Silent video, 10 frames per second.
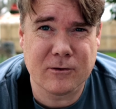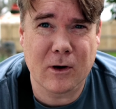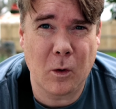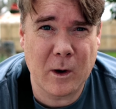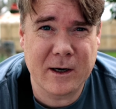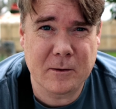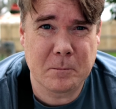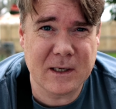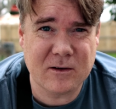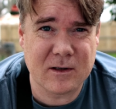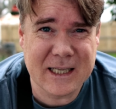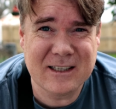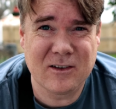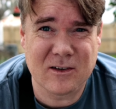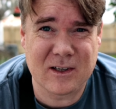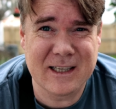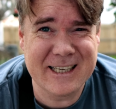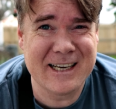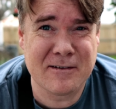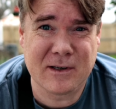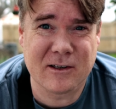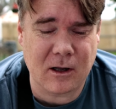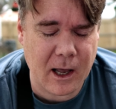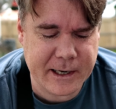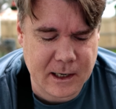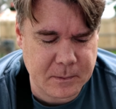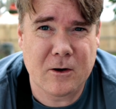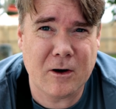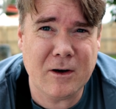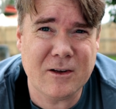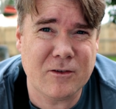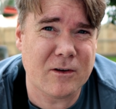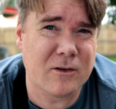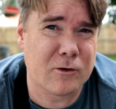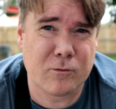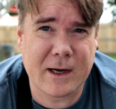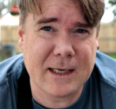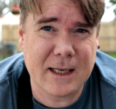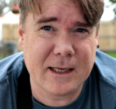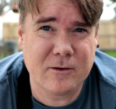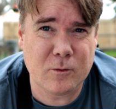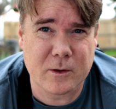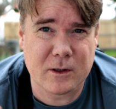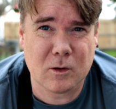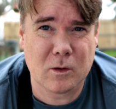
you've got one of the best lenses in the EF-S lineup. Not only is this a great lens with an